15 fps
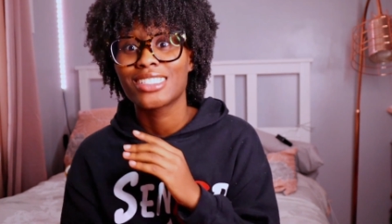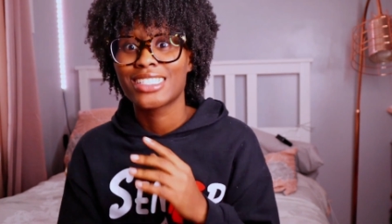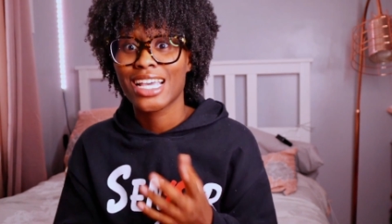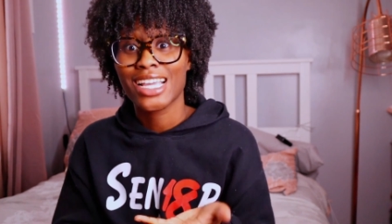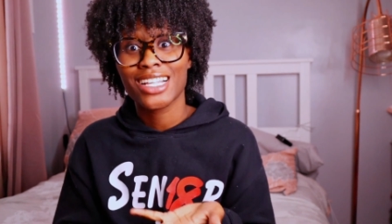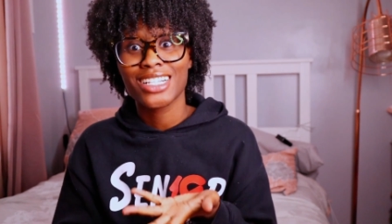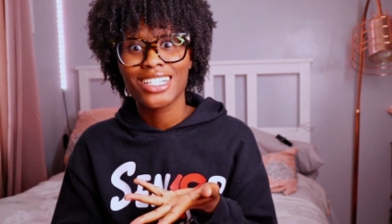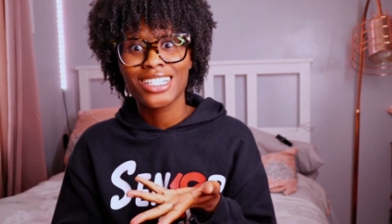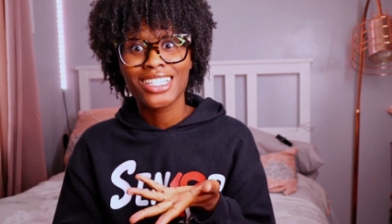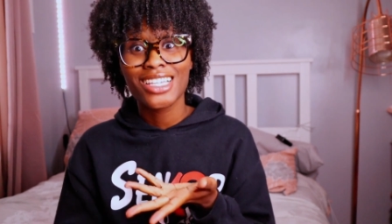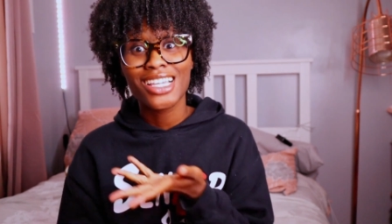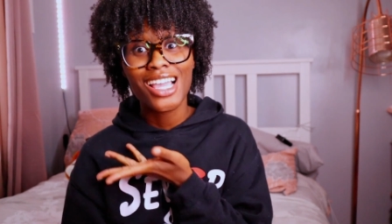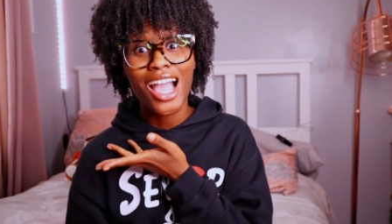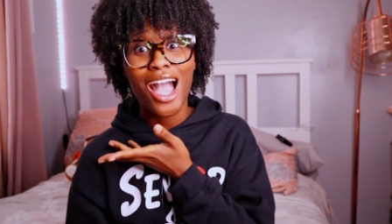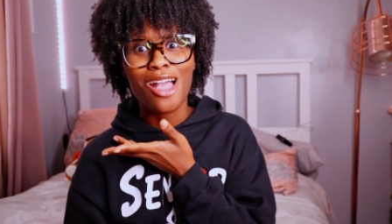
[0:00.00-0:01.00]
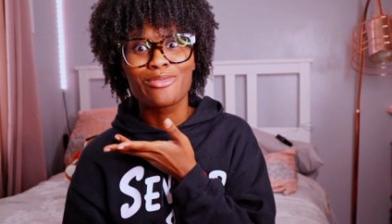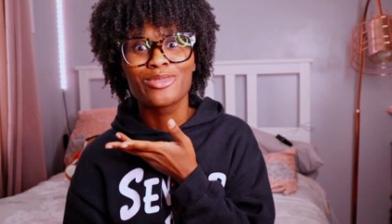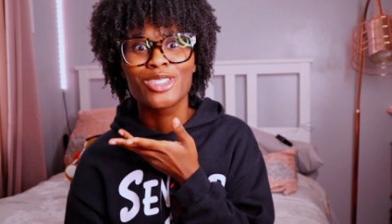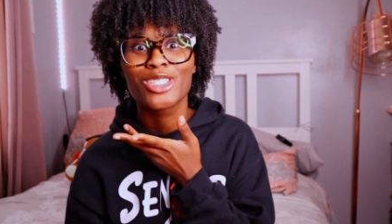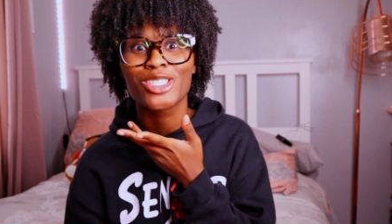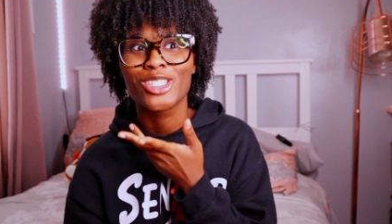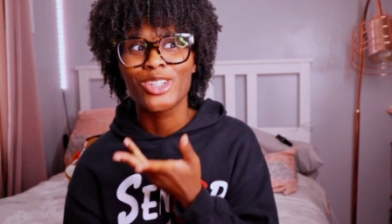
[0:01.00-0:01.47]
Technically,
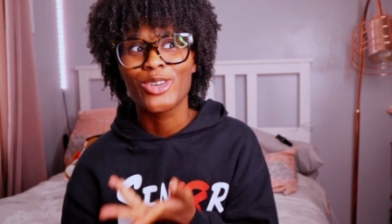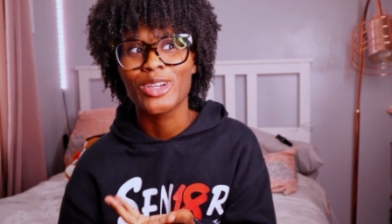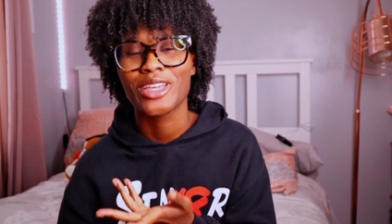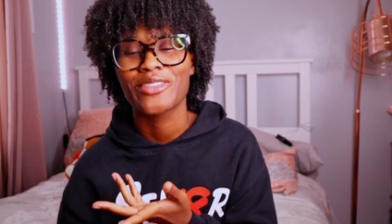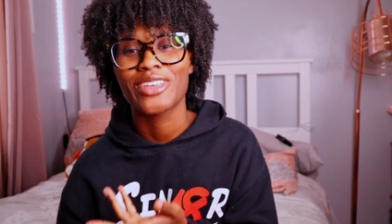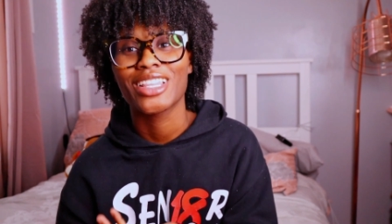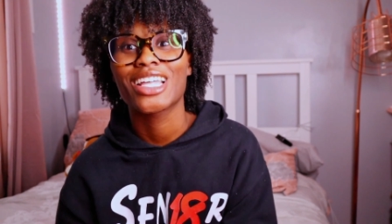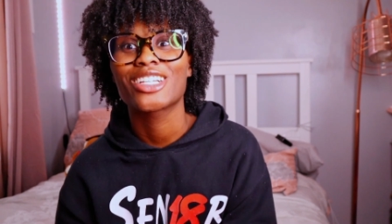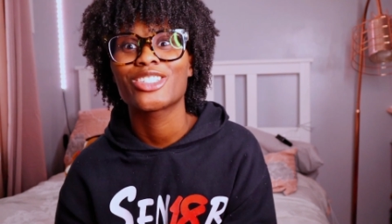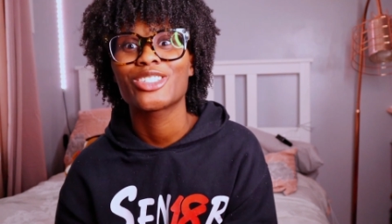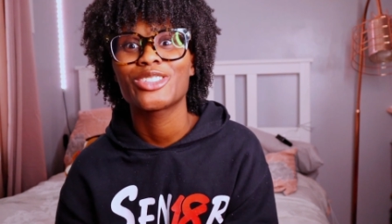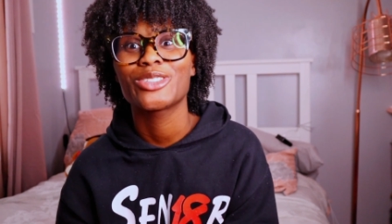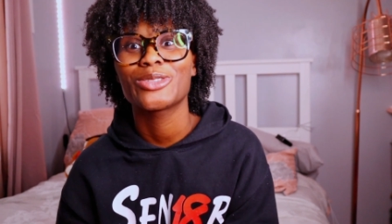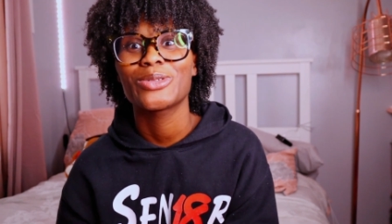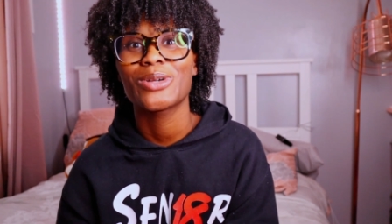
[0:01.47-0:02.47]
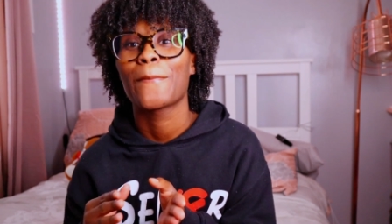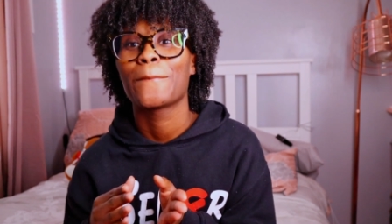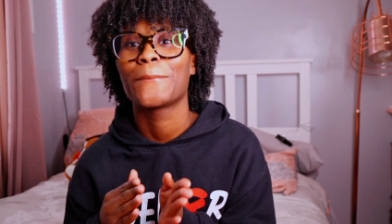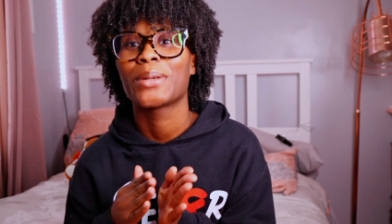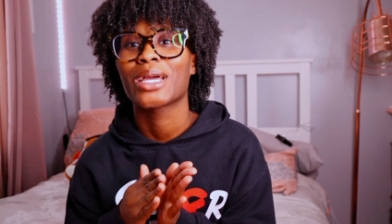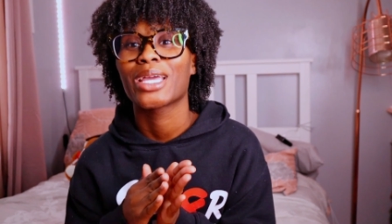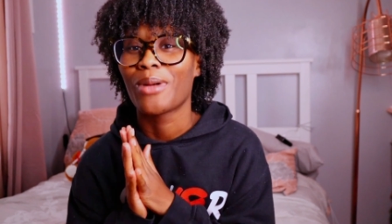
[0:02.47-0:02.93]
I'm still giving that to you,
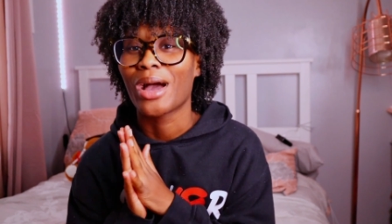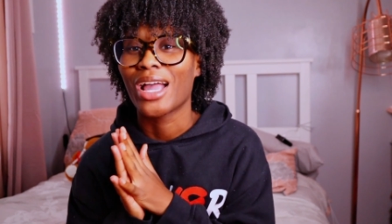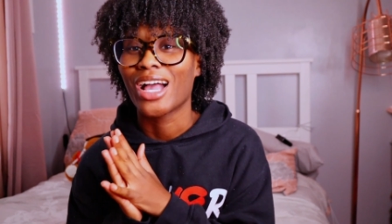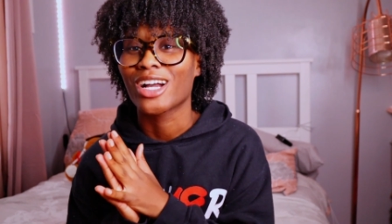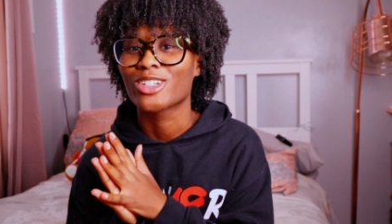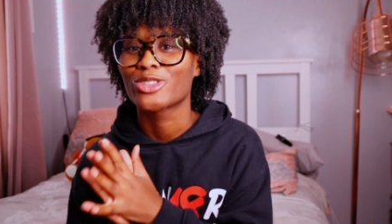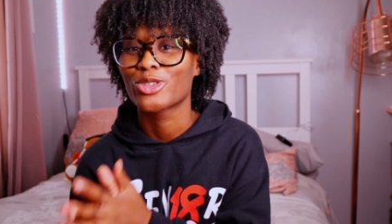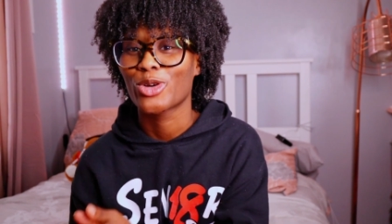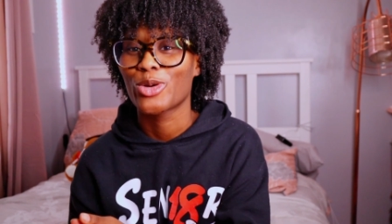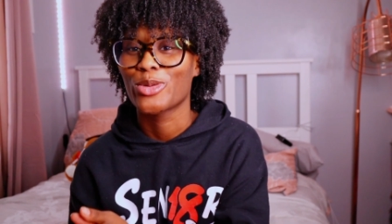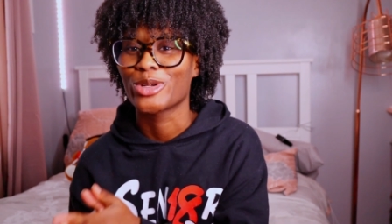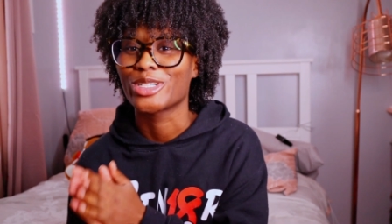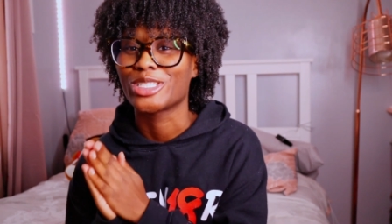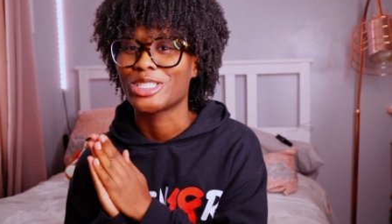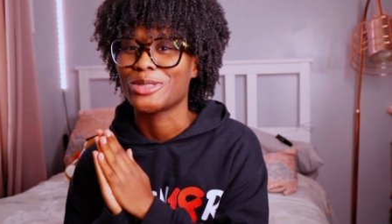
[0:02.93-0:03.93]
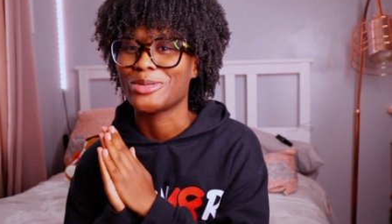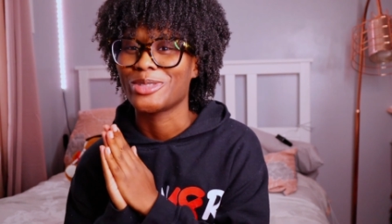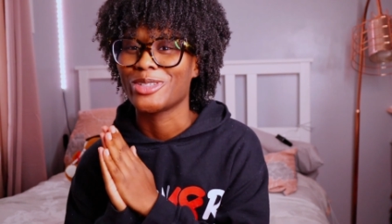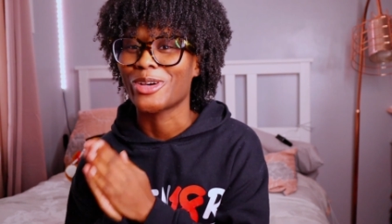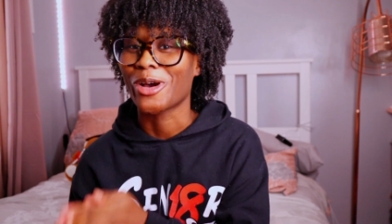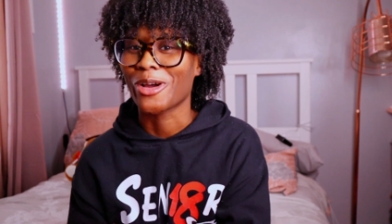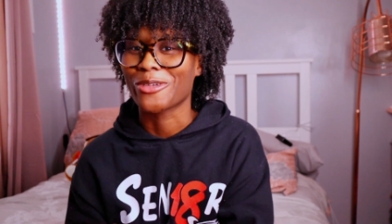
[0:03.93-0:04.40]
but my October
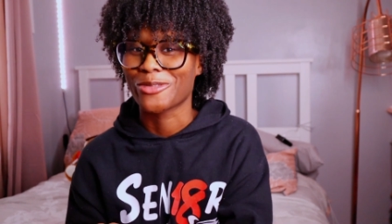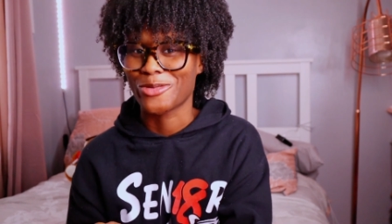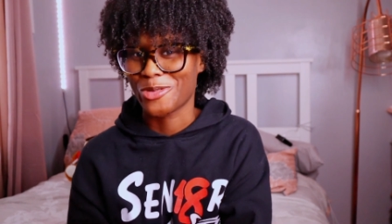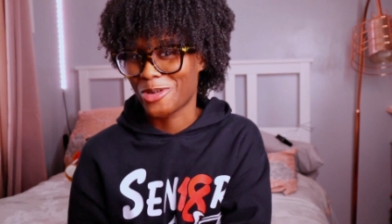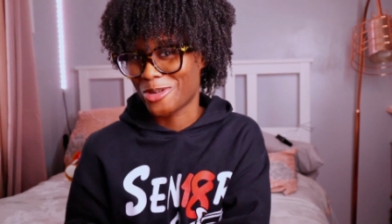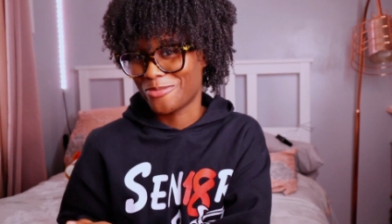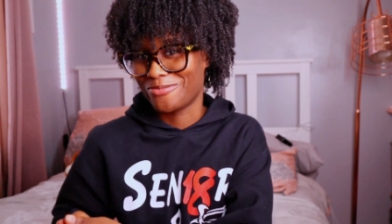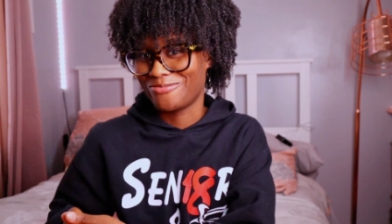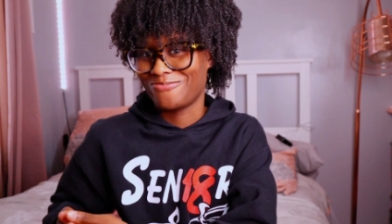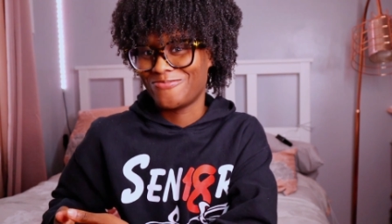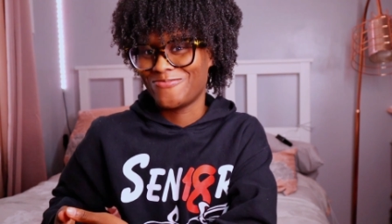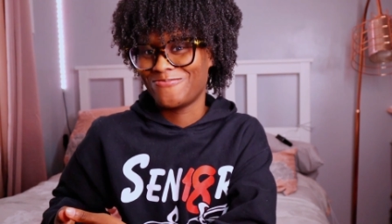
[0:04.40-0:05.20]
TBR form.